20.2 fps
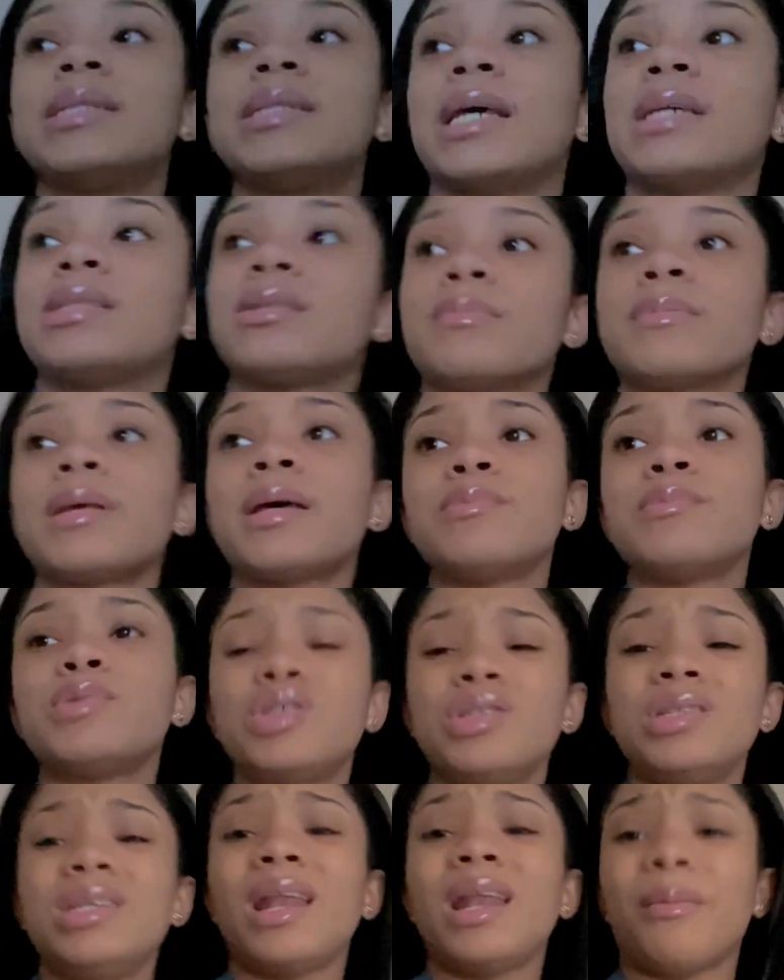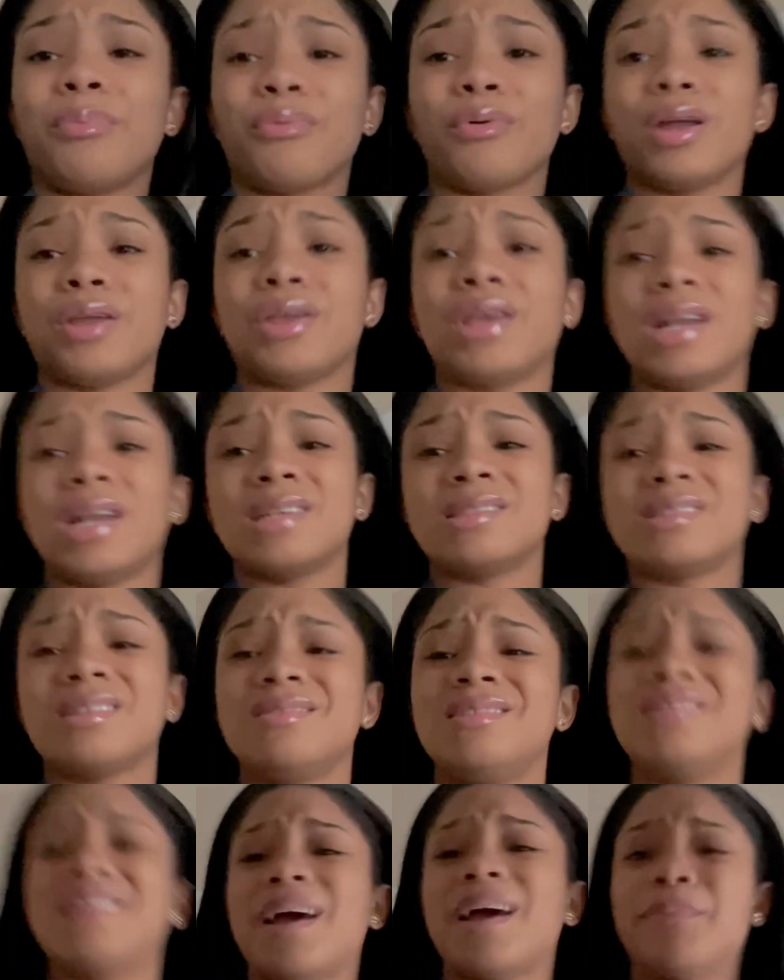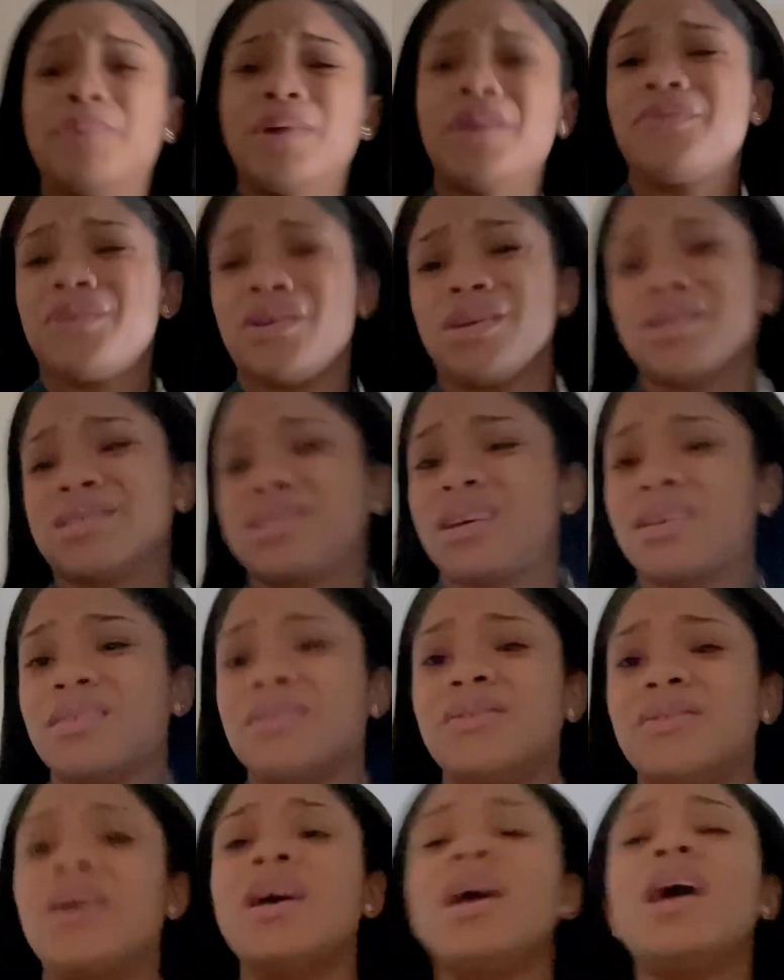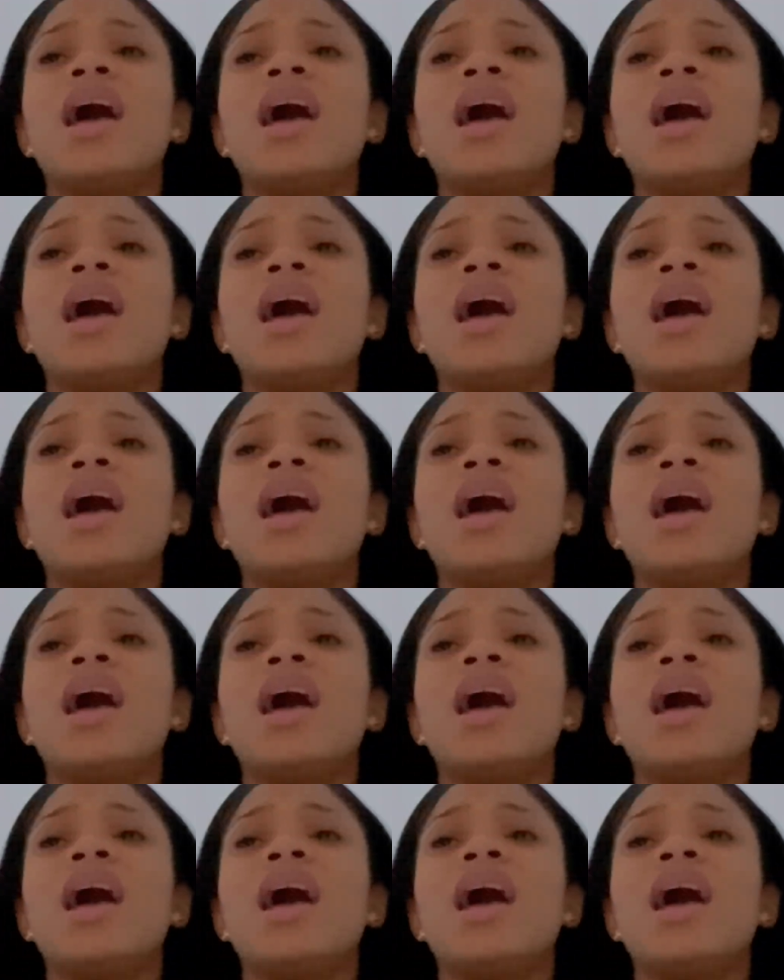sometimes you need a break, you know, so you need a break for yourself.